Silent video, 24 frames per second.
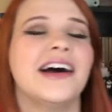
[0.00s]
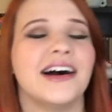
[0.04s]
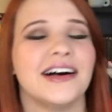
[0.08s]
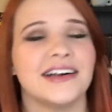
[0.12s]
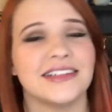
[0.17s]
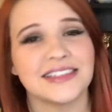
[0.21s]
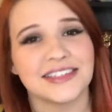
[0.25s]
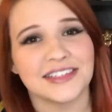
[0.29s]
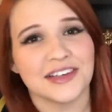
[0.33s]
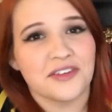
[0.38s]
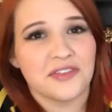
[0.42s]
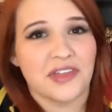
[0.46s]

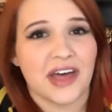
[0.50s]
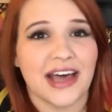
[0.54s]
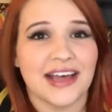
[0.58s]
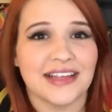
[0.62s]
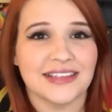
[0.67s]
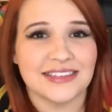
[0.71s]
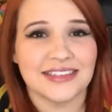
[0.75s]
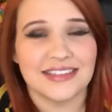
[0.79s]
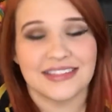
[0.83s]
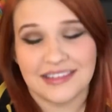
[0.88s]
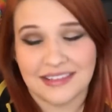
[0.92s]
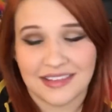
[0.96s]
And so
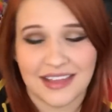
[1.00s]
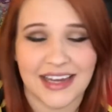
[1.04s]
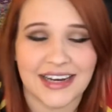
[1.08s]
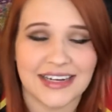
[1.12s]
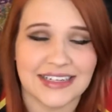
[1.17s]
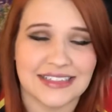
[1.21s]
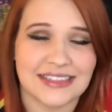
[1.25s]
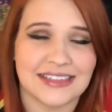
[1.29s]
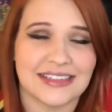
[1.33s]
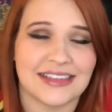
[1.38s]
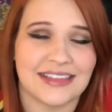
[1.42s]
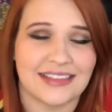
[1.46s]
that
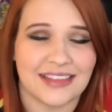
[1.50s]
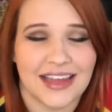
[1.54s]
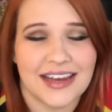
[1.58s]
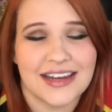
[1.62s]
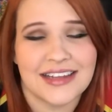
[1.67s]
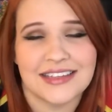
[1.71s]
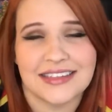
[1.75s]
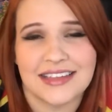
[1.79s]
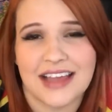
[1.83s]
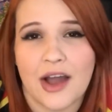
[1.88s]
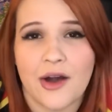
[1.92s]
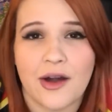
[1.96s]

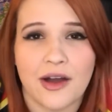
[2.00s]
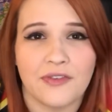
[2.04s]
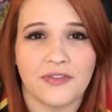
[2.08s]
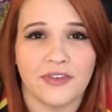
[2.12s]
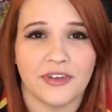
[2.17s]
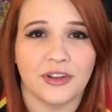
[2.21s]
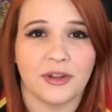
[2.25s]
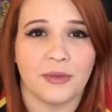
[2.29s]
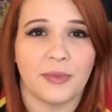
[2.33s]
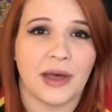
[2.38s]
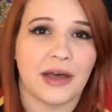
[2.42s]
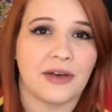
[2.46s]
is how I
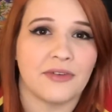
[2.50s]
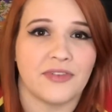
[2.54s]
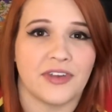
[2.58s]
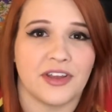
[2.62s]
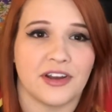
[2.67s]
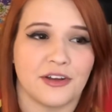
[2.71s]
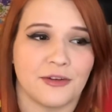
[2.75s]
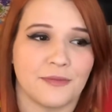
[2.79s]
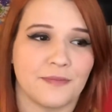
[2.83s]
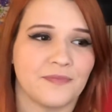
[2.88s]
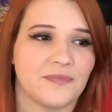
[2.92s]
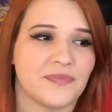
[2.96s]
feel about
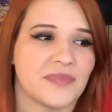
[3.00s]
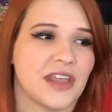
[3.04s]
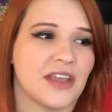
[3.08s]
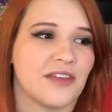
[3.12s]
Venom.